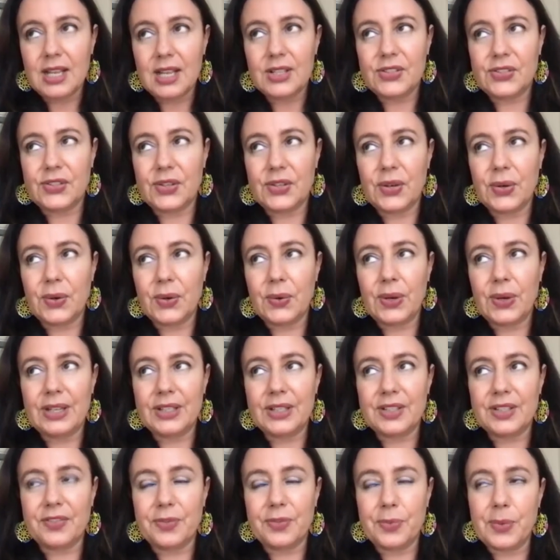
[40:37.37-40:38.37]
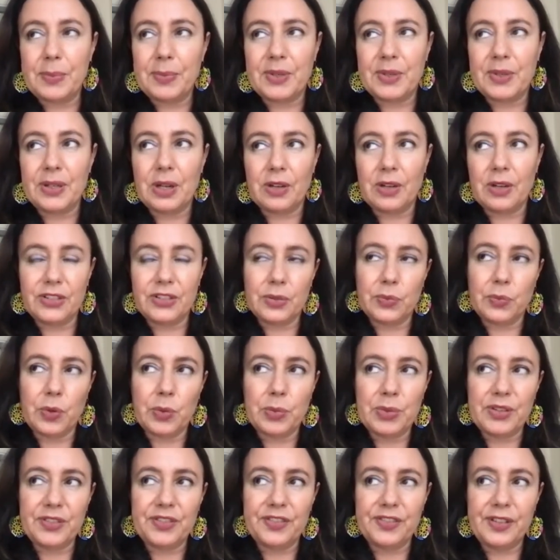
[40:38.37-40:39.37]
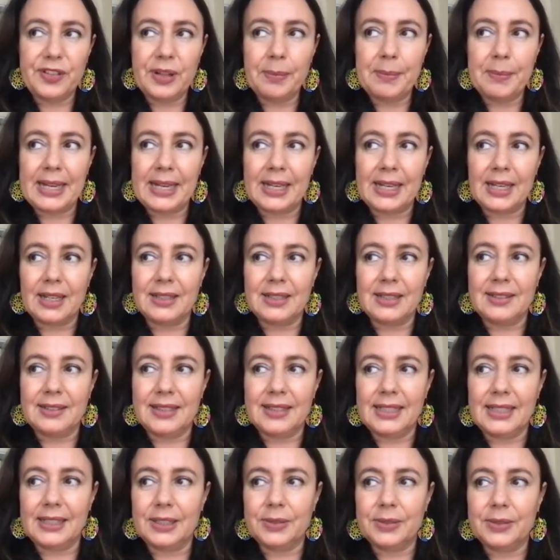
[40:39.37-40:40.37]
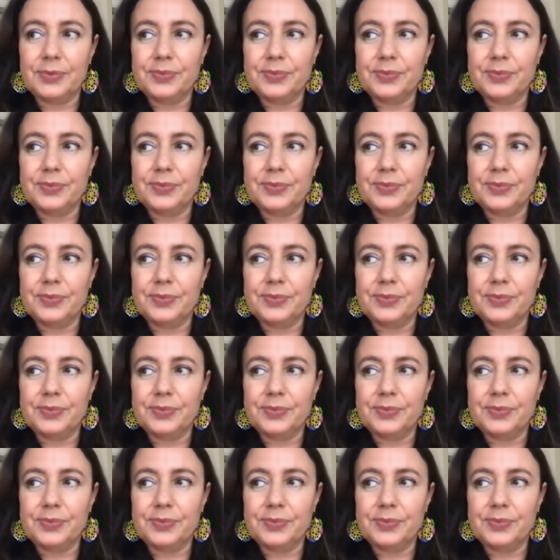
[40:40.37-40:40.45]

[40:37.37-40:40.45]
So as a woman filmmaker, I think